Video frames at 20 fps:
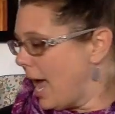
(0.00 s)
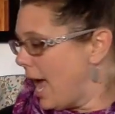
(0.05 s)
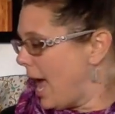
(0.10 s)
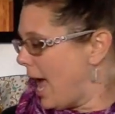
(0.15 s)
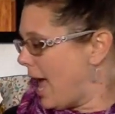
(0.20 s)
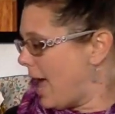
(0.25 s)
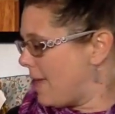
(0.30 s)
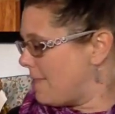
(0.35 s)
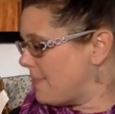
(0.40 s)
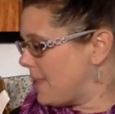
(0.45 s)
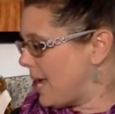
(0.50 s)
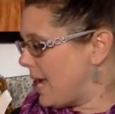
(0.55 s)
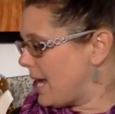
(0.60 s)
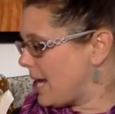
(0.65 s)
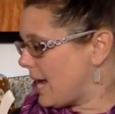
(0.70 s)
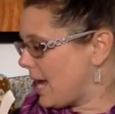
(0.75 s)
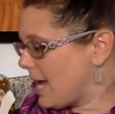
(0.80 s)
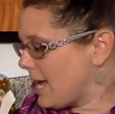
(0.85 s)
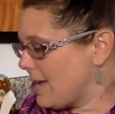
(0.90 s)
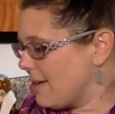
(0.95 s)
And then
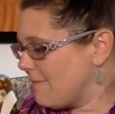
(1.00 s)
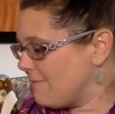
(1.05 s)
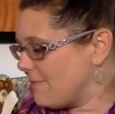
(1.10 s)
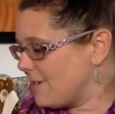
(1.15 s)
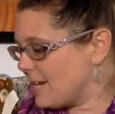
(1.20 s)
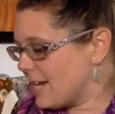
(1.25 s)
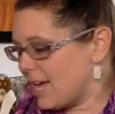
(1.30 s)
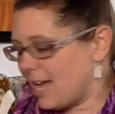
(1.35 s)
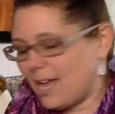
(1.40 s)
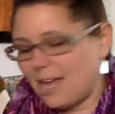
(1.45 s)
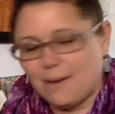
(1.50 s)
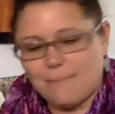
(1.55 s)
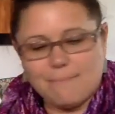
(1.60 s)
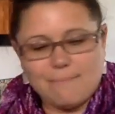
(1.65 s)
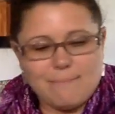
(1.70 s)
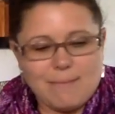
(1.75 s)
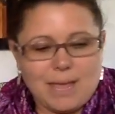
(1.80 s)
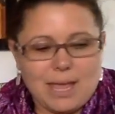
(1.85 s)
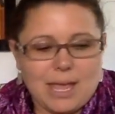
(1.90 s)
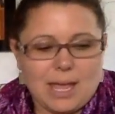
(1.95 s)
I have not
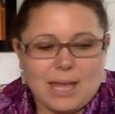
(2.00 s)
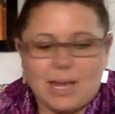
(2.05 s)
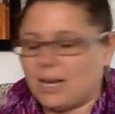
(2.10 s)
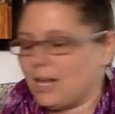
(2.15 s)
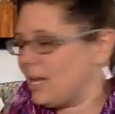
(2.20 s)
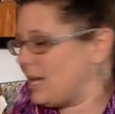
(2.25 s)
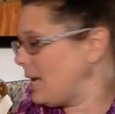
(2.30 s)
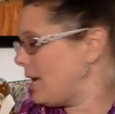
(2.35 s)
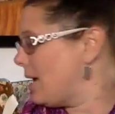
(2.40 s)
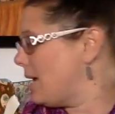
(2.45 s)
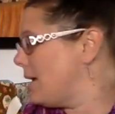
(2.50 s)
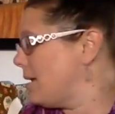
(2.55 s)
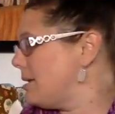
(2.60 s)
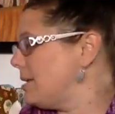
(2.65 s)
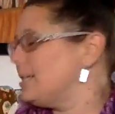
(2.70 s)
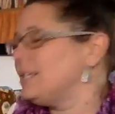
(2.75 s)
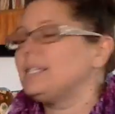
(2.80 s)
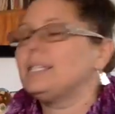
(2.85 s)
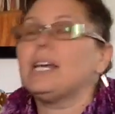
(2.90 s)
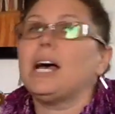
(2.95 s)
made a
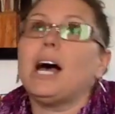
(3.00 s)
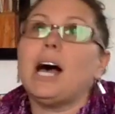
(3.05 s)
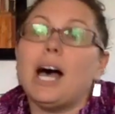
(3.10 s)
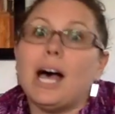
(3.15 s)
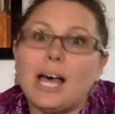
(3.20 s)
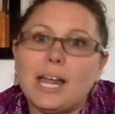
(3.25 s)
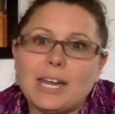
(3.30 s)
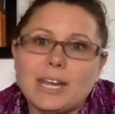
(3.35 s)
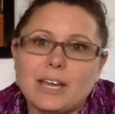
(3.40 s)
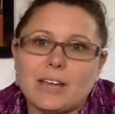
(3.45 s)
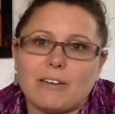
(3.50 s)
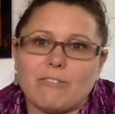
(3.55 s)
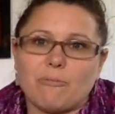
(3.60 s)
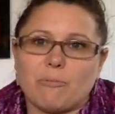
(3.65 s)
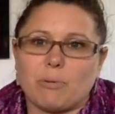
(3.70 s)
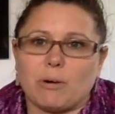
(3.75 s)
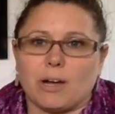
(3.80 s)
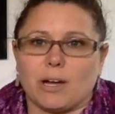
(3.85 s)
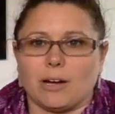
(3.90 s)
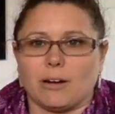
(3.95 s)
ton of
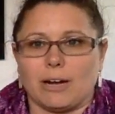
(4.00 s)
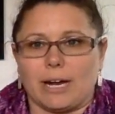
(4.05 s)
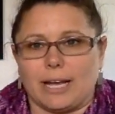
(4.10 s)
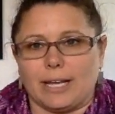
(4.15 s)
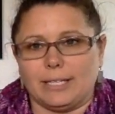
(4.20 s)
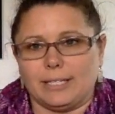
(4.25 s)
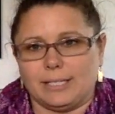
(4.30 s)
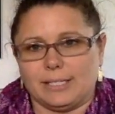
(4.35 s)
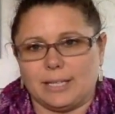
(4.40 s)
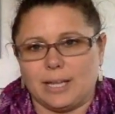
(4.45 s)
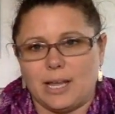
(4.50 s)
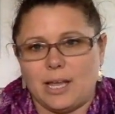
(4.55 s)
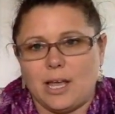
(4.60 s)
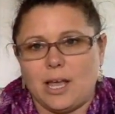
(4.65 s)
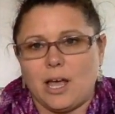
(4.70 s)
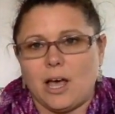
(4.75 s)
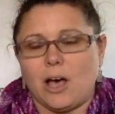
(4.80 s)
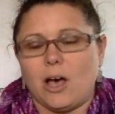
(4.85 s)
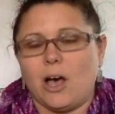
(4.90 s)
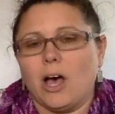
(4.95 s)
progress
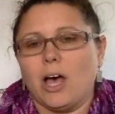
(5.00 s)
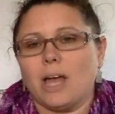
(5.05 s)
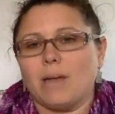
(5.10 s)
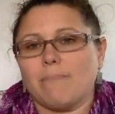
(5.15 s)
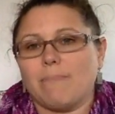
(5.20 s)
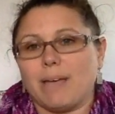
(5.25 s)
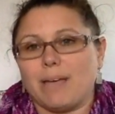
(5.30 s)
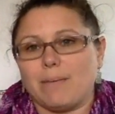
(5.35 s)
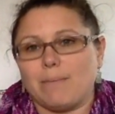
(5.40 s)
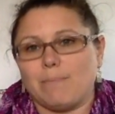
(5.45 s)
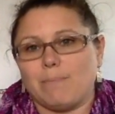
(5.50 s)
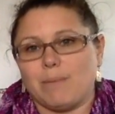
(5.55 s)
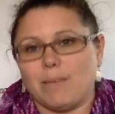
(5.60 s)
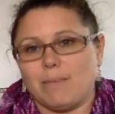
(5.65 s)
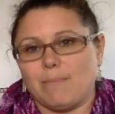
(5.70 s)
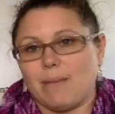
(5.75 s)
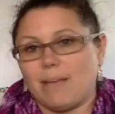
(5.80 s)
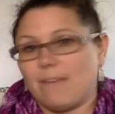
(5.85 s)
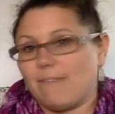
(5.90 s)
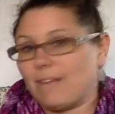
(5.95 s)
on my Be
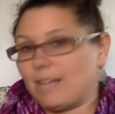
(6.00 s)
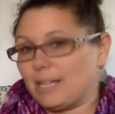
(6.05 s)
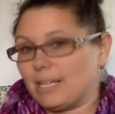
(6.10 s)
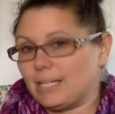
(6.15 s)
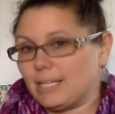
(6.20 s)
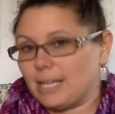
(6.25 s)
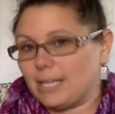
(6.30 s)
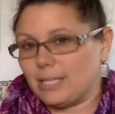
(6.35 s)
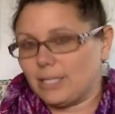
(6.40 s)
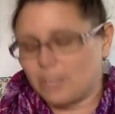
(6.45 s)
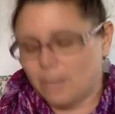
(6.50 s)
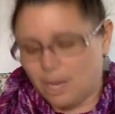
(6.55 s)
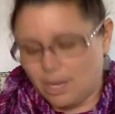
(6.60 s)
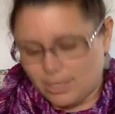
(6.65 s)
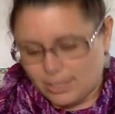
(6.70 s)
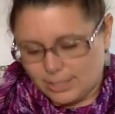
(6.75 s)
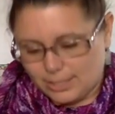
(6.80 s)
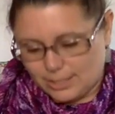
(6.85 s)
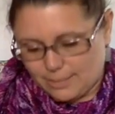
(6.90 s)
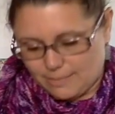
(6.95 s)
My Valentine
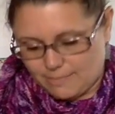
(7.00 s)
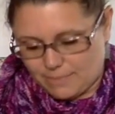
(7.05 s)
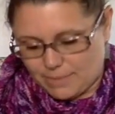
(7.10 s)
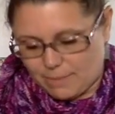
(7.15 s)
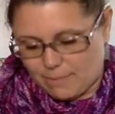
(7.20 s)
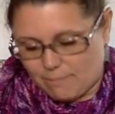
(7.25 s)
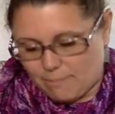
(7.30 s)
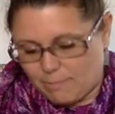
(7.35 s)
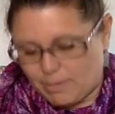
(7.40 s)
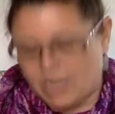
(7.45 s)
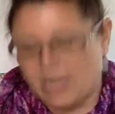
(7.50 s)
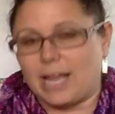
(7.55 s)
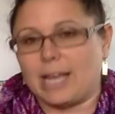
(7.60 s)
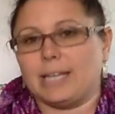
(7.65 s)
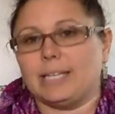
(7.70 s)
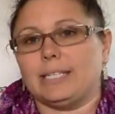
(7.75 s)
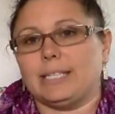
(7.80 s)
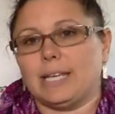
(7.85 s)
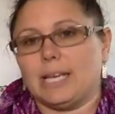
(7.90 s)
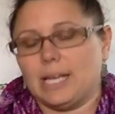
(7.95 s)
socks, but I
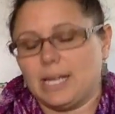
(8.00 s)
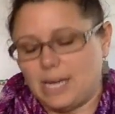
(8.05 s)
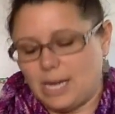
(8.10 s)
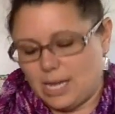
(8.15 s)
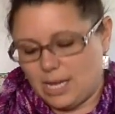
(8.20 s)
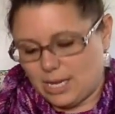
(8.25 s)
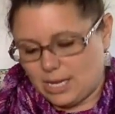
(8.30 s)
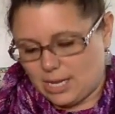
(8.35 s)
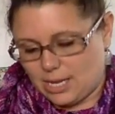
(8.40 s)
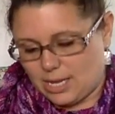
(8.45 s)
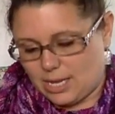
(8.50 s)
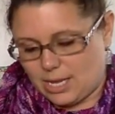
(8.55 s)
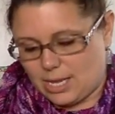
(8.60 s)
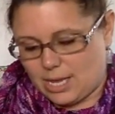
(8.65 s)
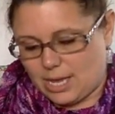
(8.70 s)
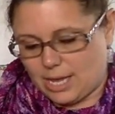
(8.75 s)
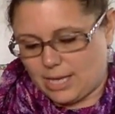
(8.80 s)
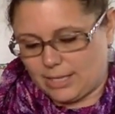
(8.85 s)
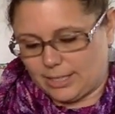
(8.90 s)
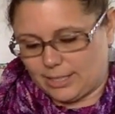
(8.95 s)
did
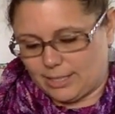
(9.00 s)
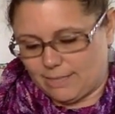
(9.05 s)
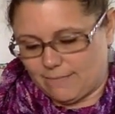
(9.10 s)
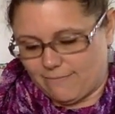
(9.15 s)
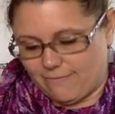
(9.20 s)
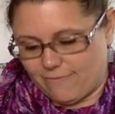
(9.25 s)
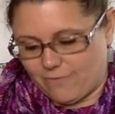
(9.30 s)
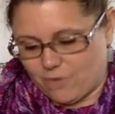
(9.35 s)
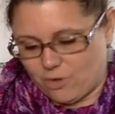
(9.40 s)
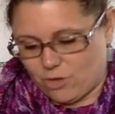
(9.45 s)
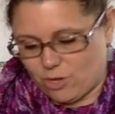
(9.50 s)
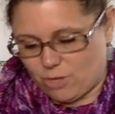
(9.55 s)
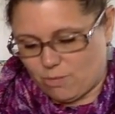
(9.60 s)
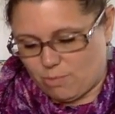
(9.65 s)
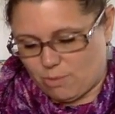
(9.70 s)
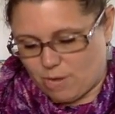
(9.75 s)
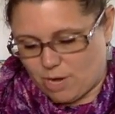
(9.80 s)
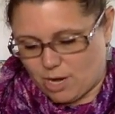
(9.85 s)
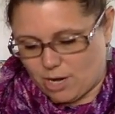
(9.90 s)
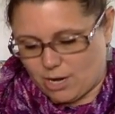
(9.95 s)
get some further
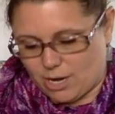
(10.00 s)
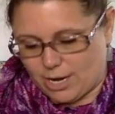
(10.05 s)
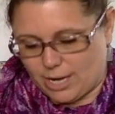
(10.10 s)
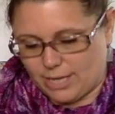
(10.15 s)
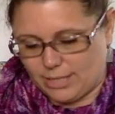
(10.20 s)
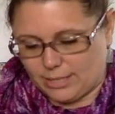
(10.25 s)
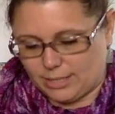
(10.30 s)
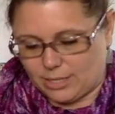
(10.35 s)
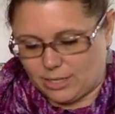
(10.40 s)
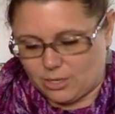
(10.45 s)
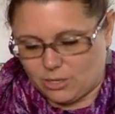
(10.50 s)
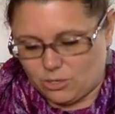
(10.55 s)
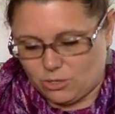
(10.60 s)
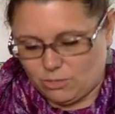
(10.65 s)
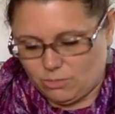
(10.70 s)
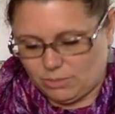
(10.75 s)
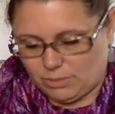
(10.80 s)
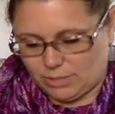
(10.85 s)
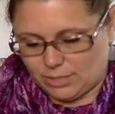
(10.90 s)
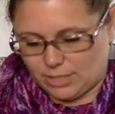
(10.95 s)
progress. And
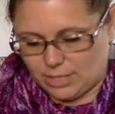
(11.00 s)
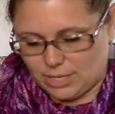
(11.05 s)
oops,